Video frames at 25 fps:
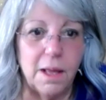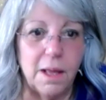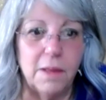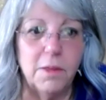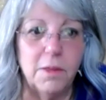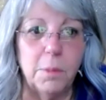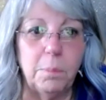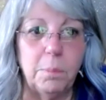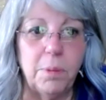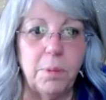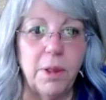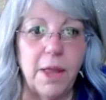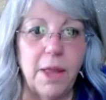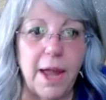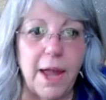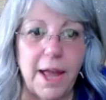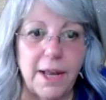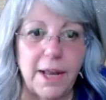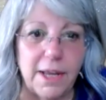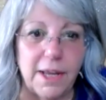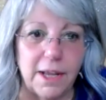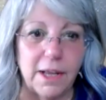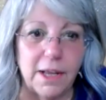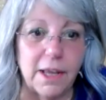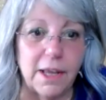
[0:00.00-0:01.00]
The
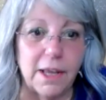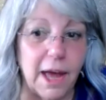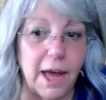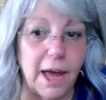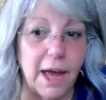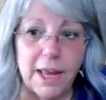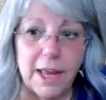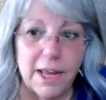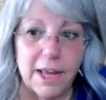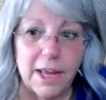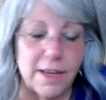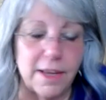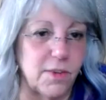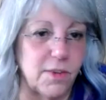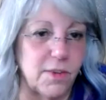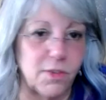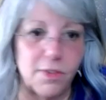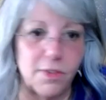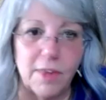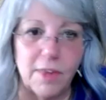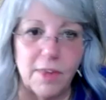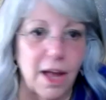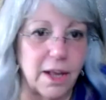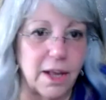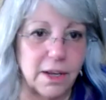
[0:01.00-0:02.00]
planet, Gaia, is
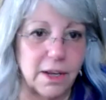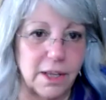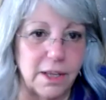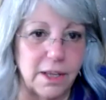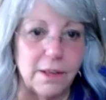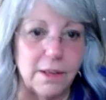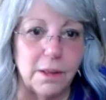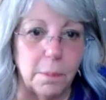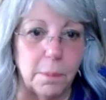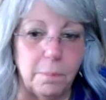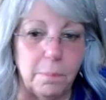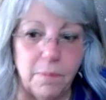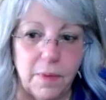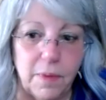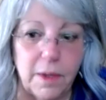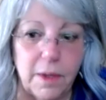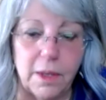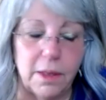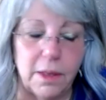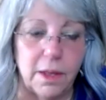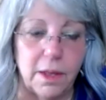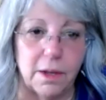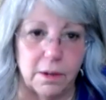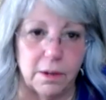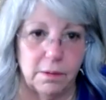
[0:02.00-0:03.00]
not in
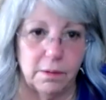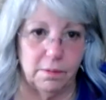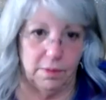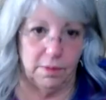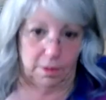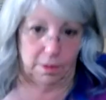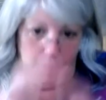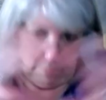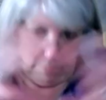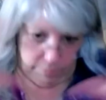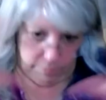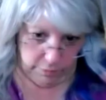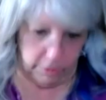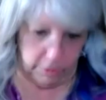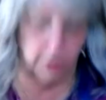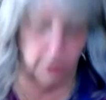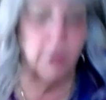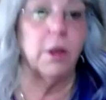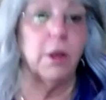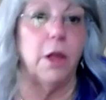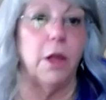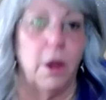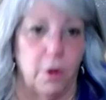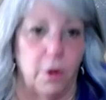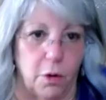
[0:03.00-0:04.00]
the
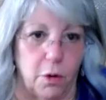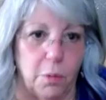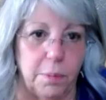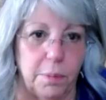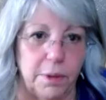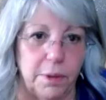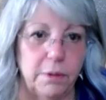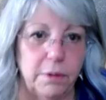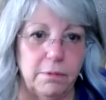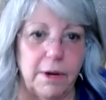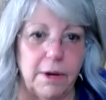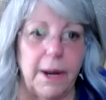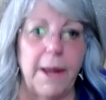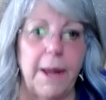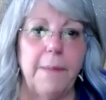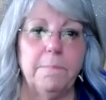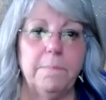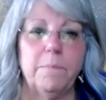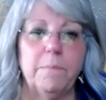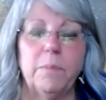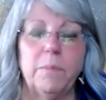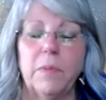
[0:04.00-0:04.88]
globe, right?